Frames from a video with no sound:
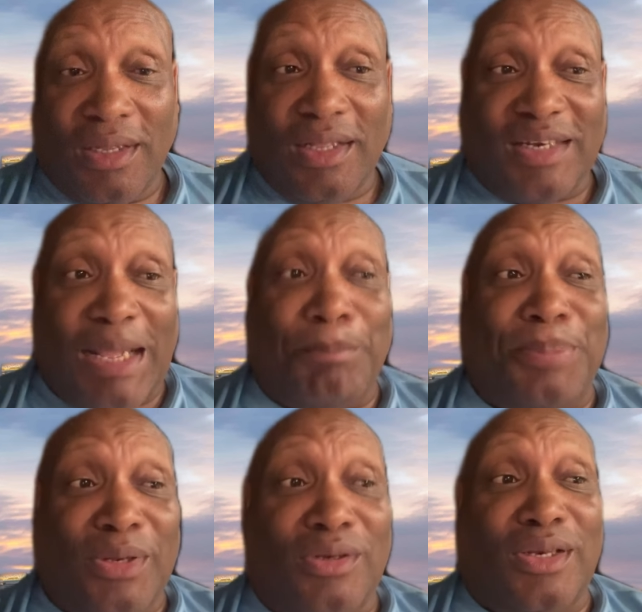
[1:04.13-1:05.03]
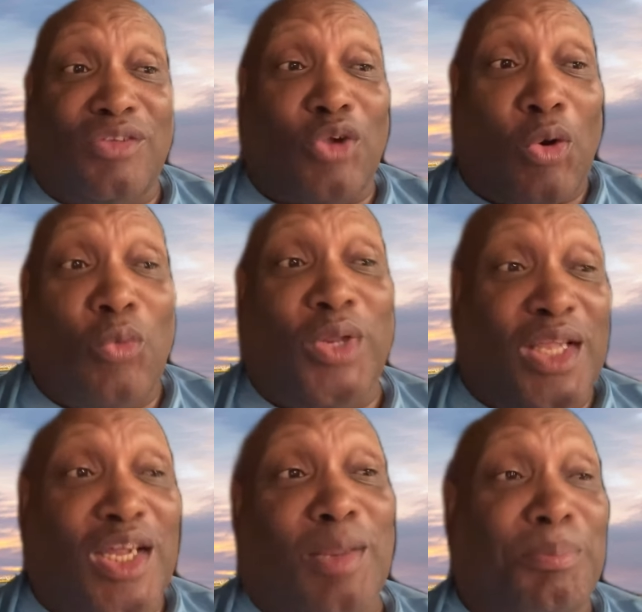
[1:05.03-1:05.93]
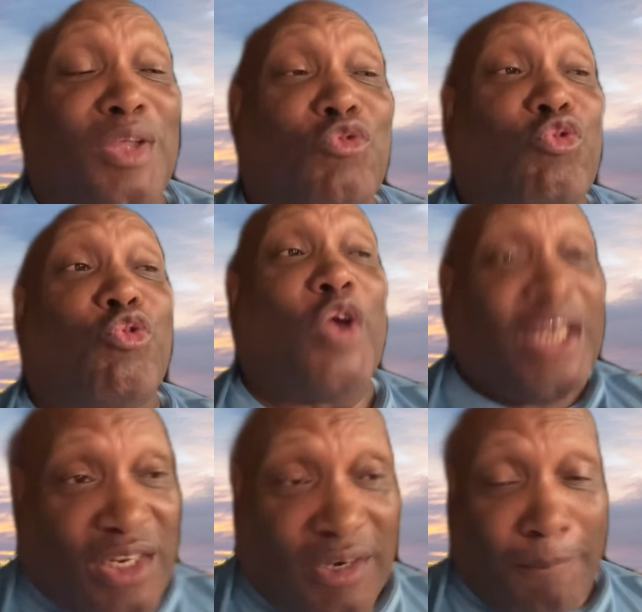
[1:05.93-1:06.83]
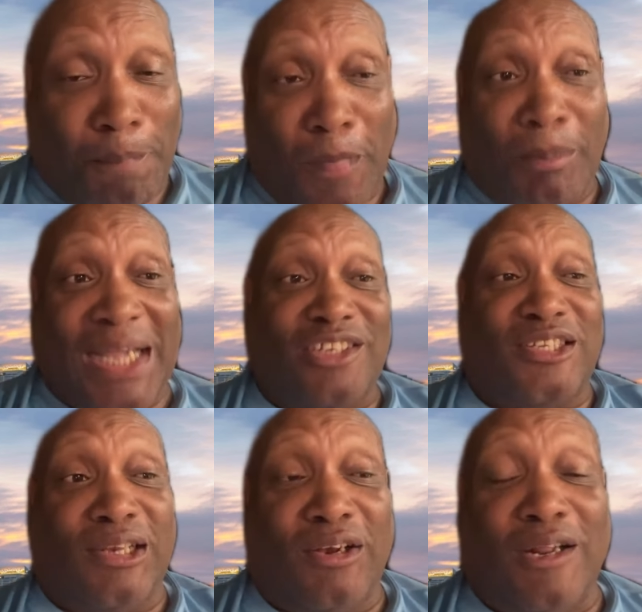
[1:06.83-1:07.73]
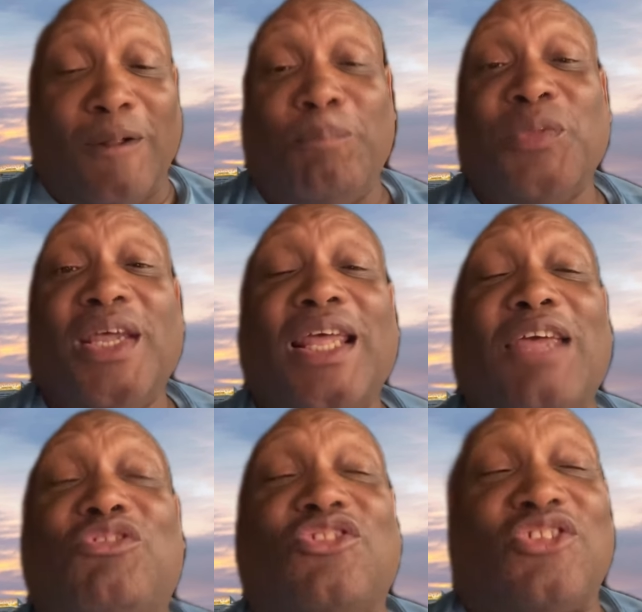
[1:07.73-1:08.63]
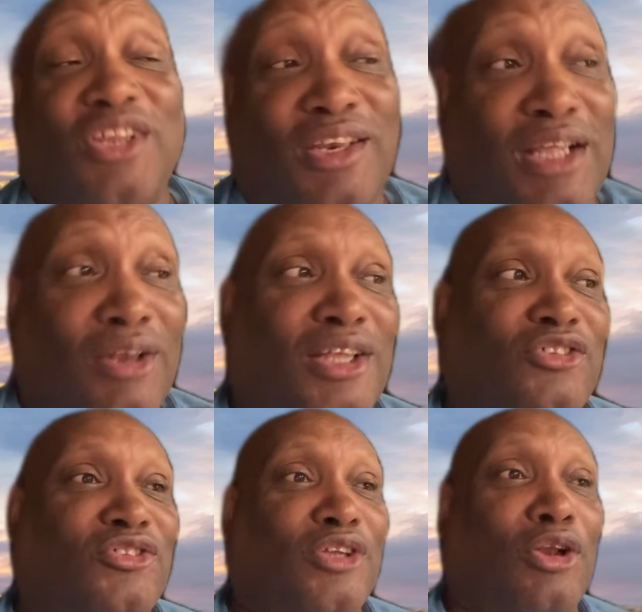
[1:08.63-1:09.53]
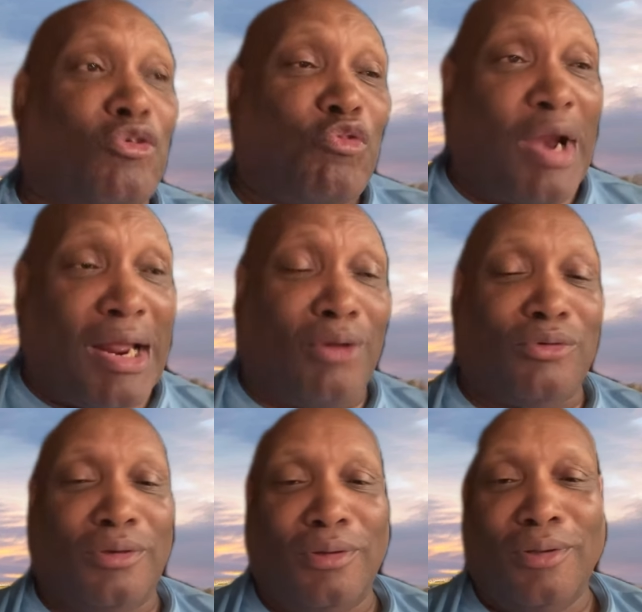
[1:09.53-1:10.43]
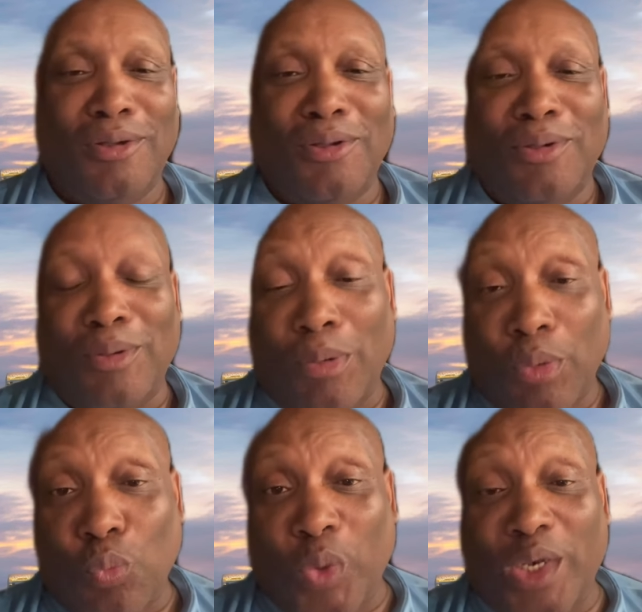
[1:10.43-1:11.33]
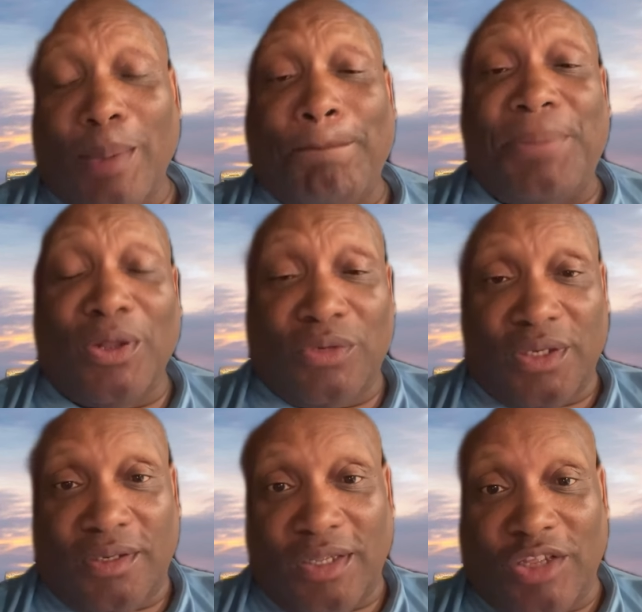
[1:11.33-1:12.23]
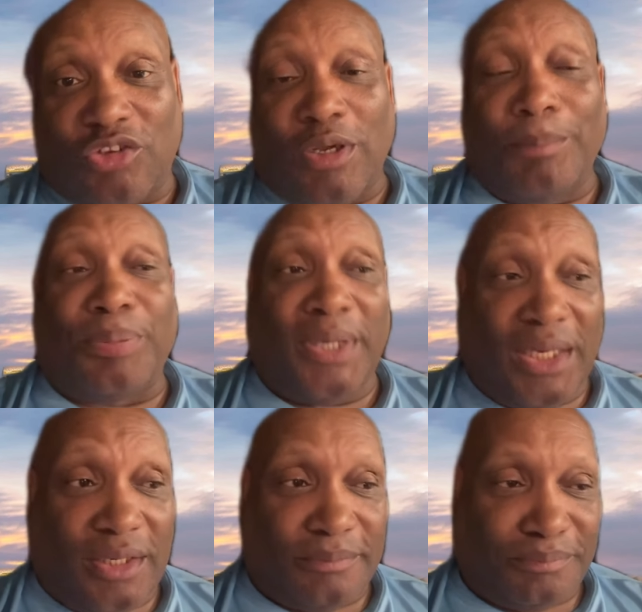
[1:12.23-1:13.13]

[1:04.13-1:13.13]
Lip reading: That building is only going to be rented by Citadel, if Citadel is still around when the building is completed.